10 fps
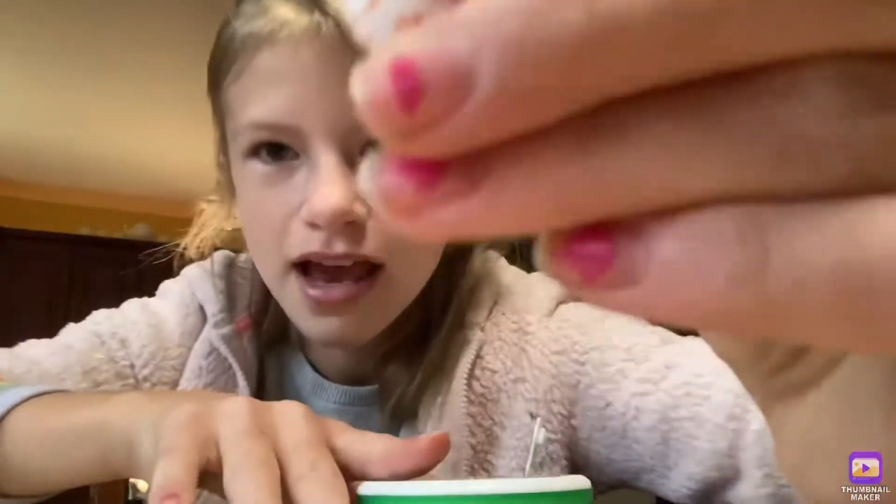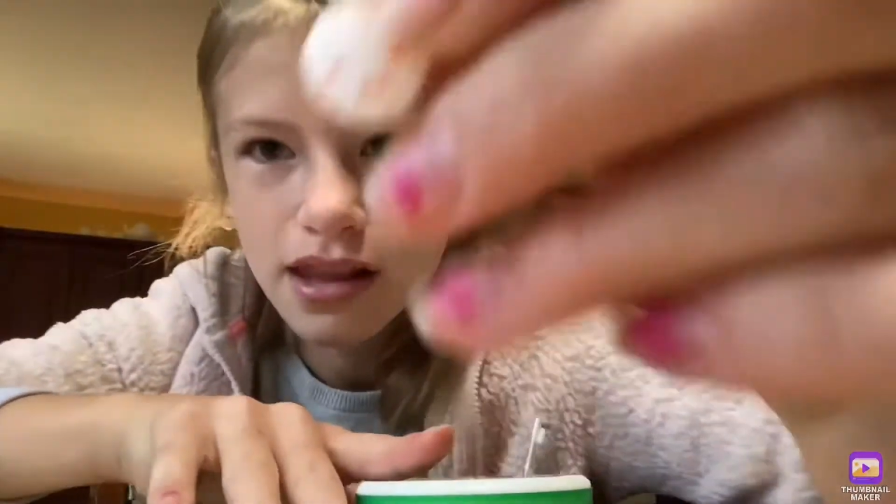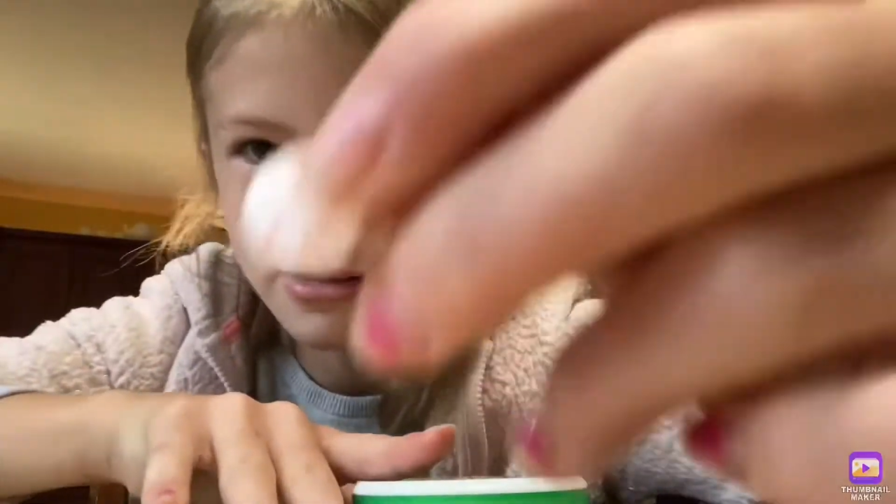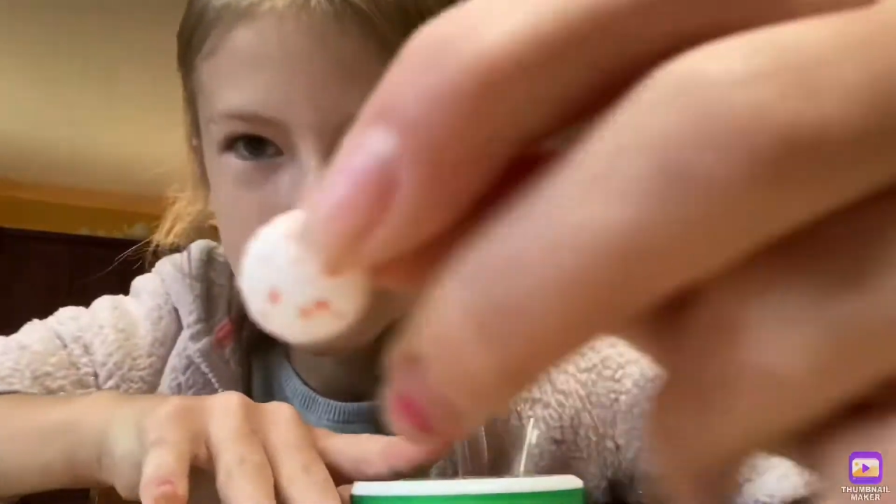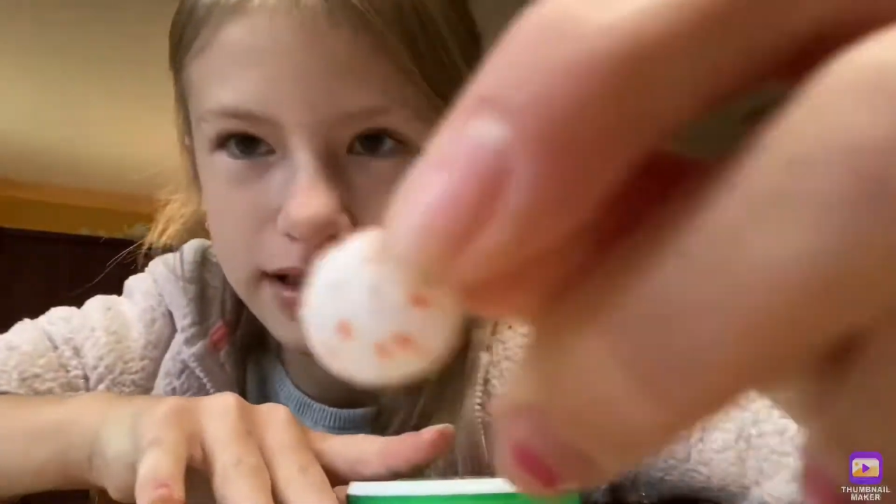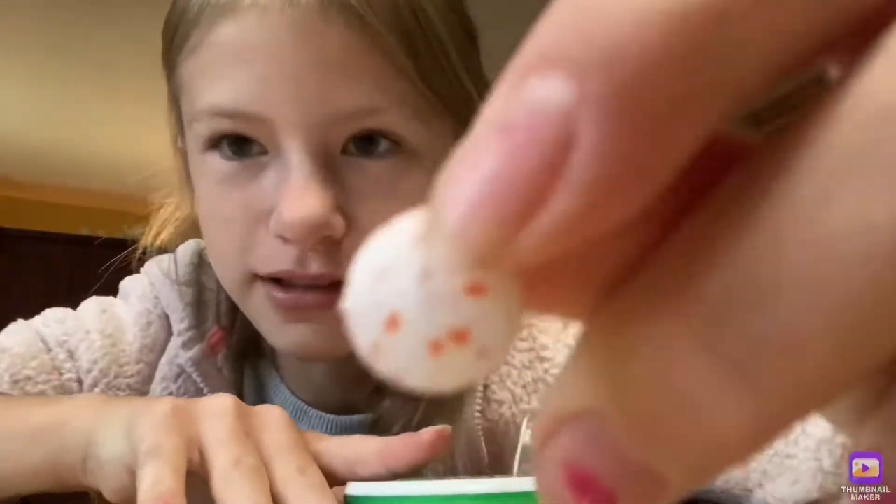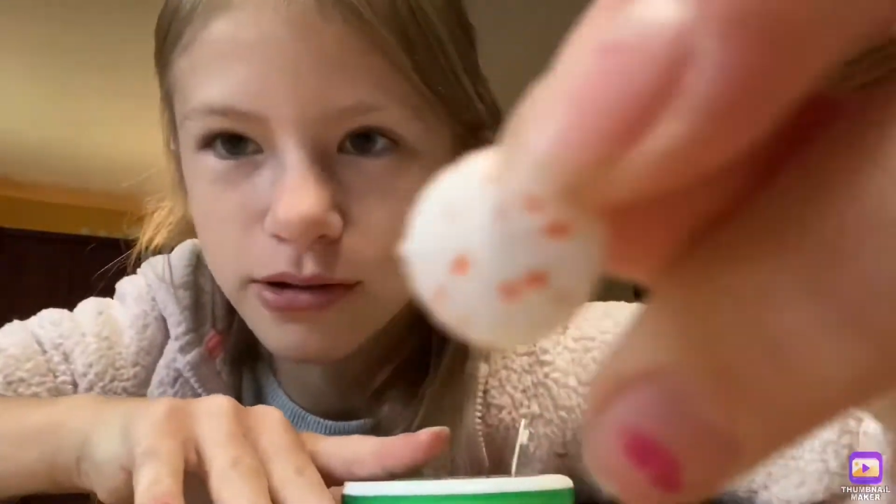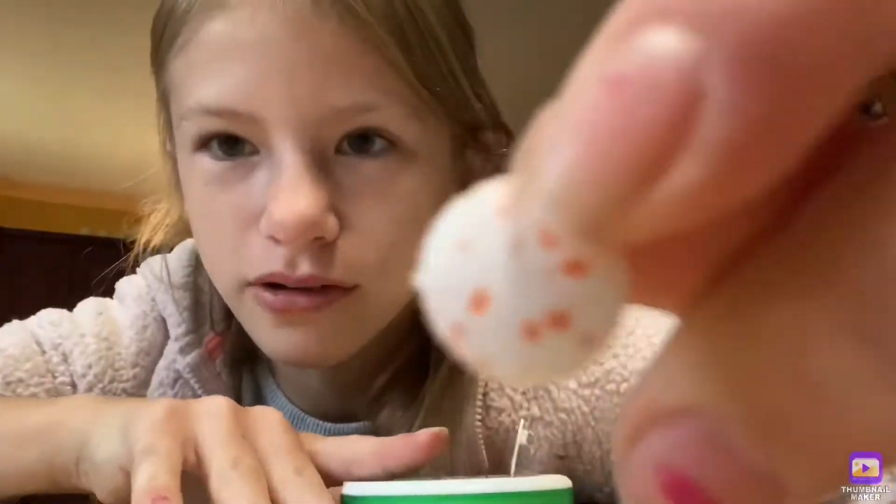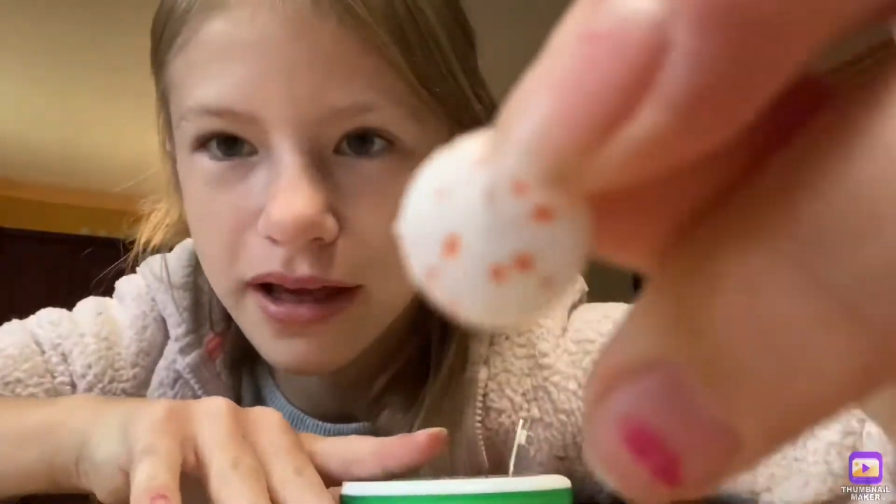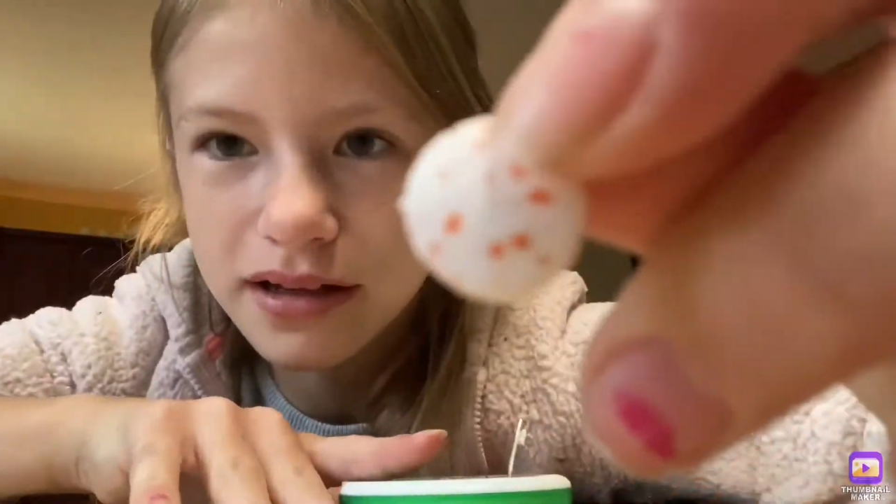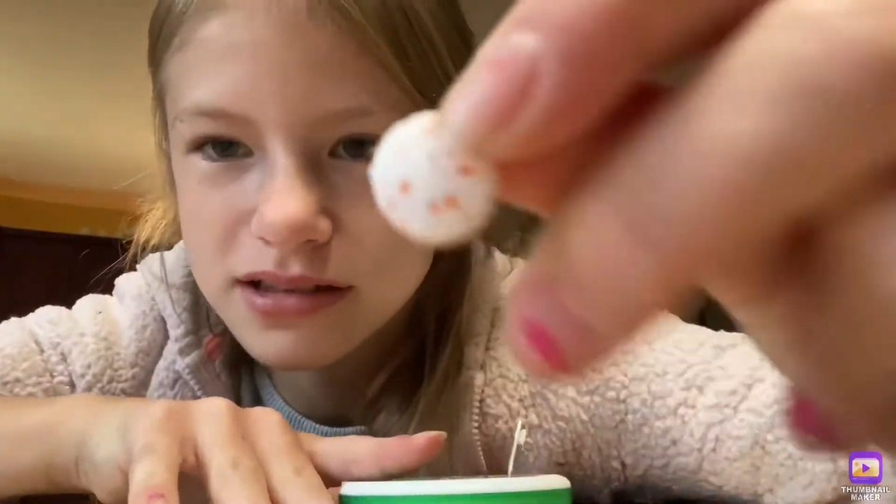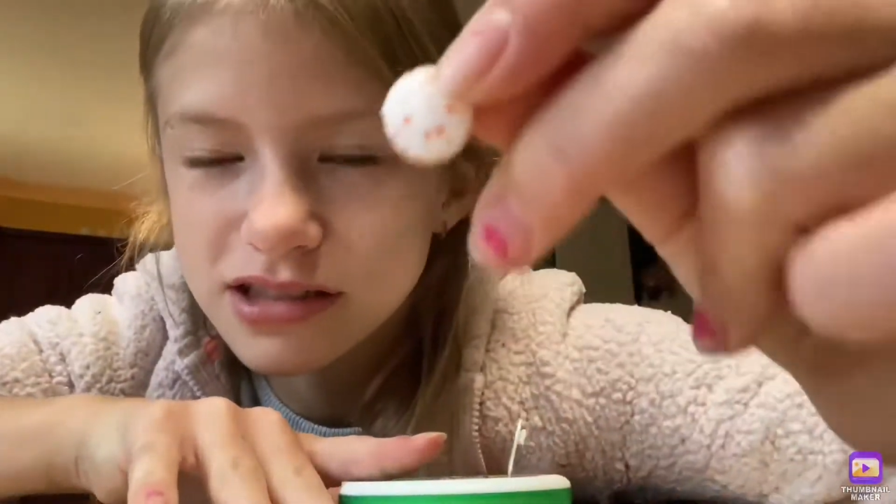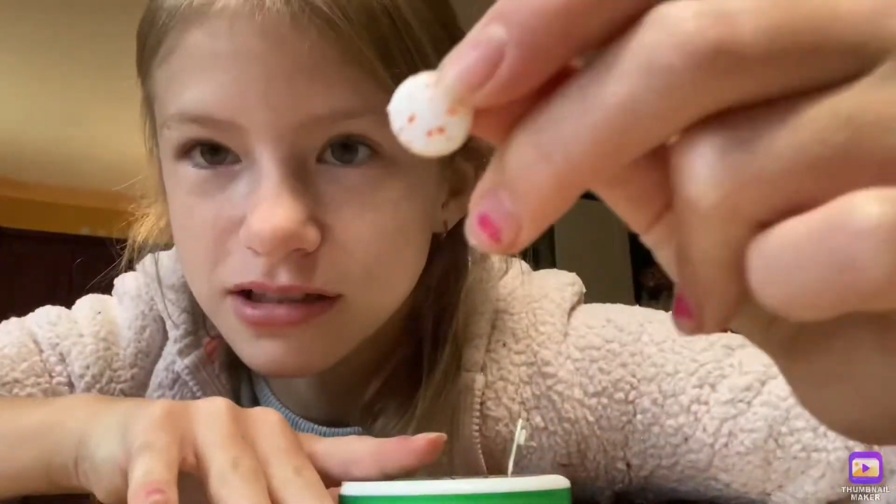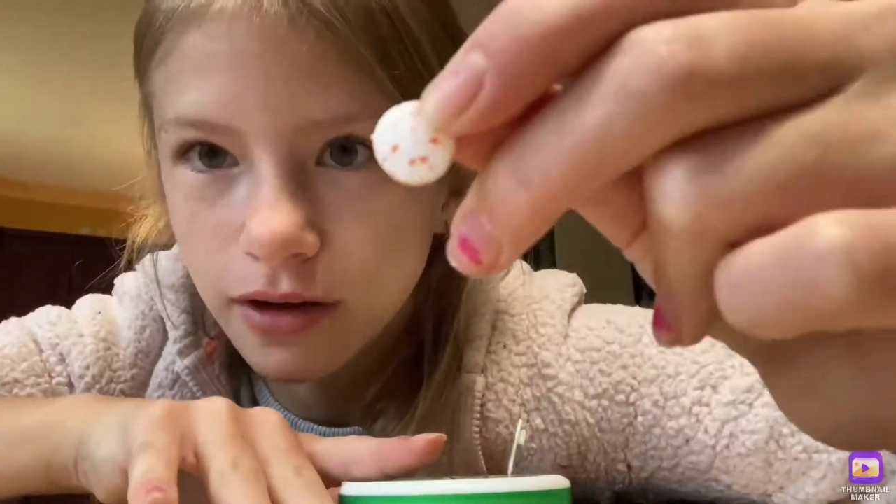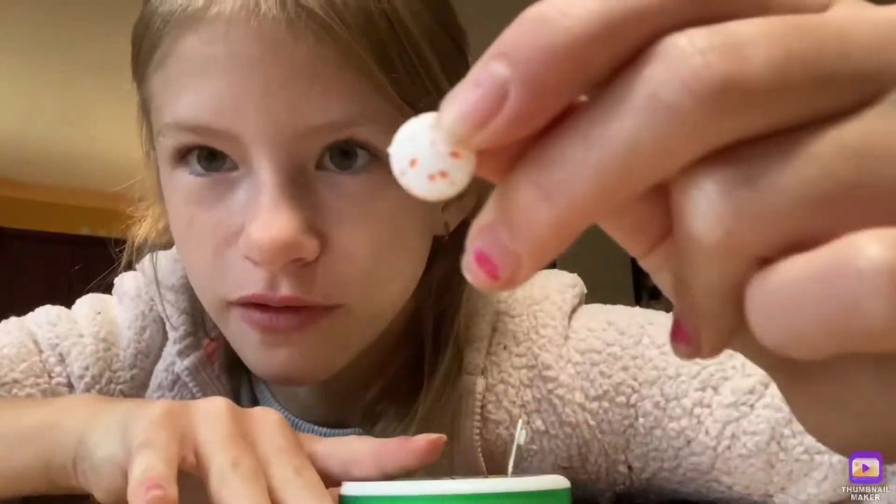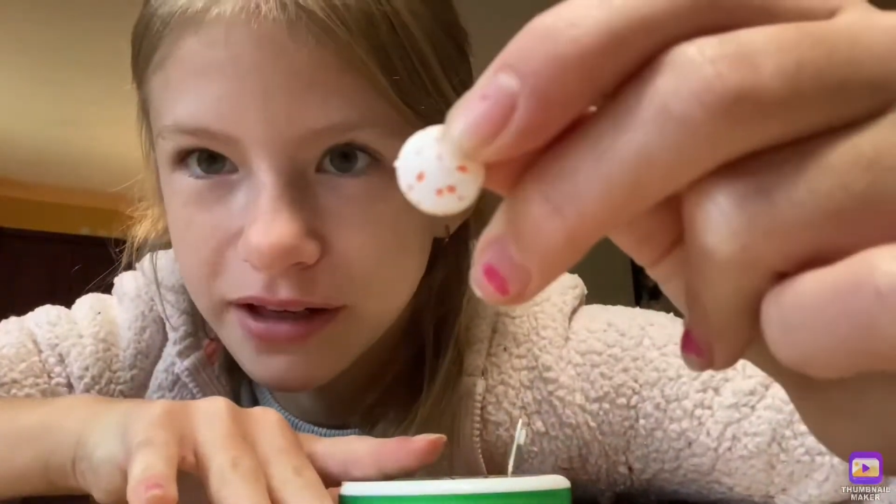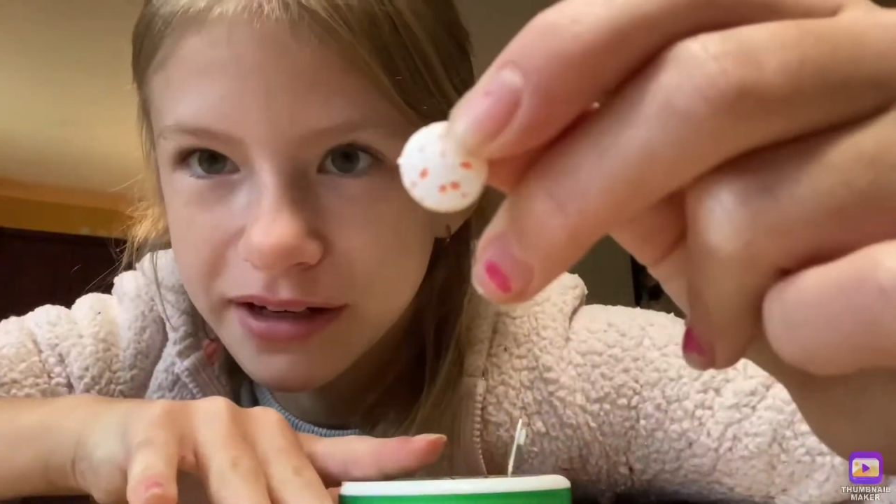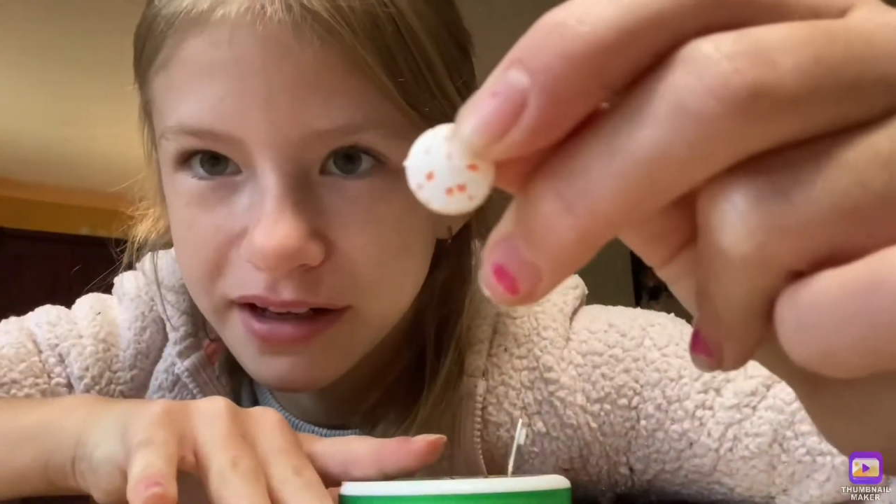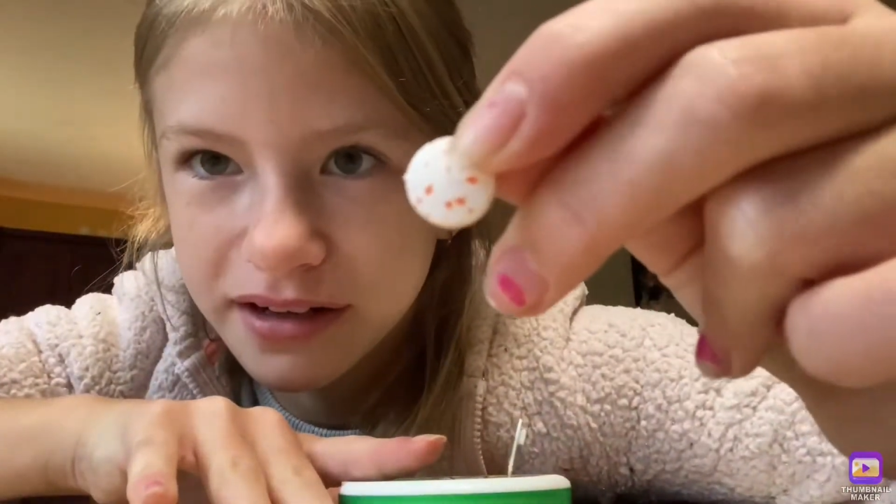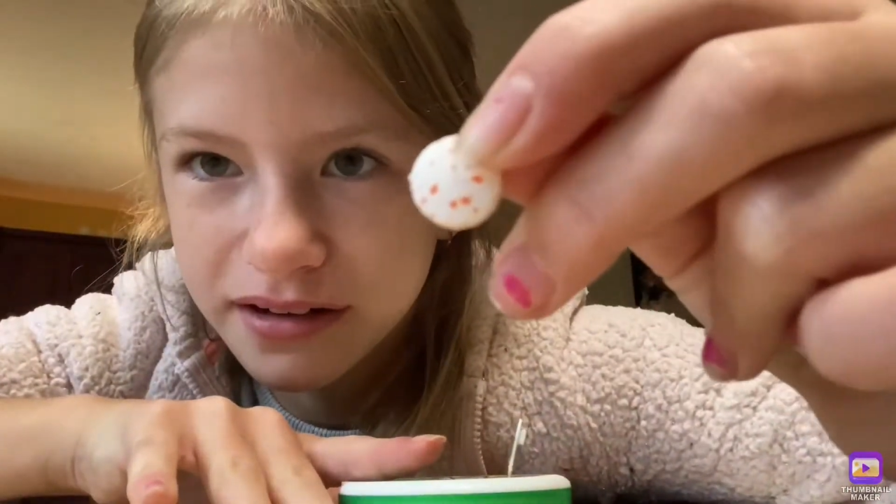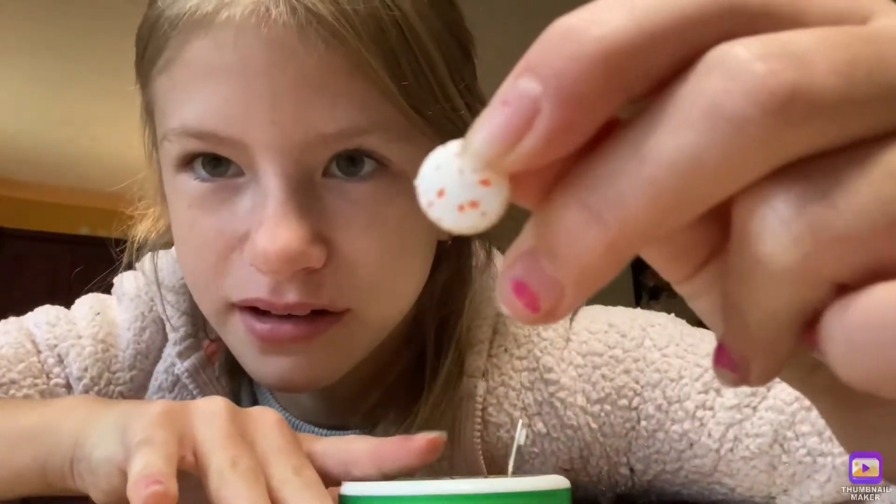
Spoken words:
There's like little like stuff in it,